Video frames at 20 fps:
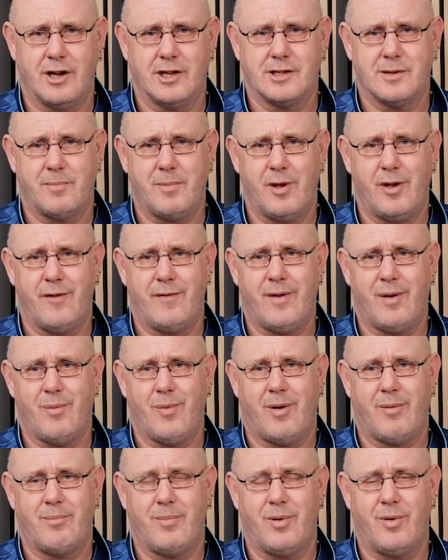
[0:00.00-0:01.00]
is a perfect
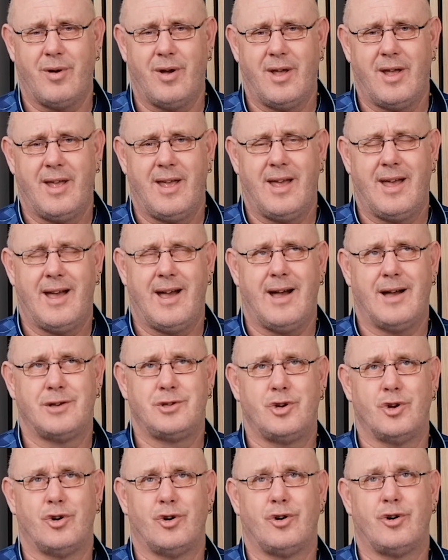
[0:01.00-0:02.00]
one, but as
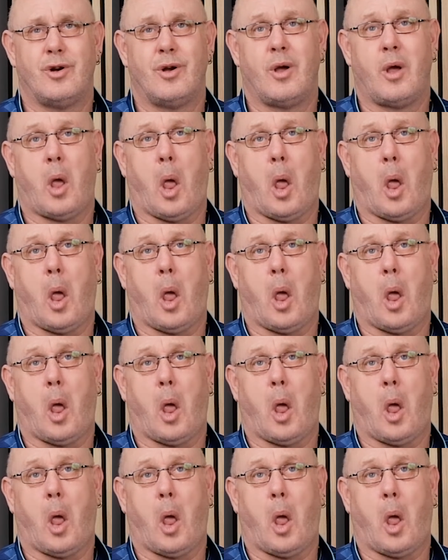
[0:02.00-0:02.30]
you're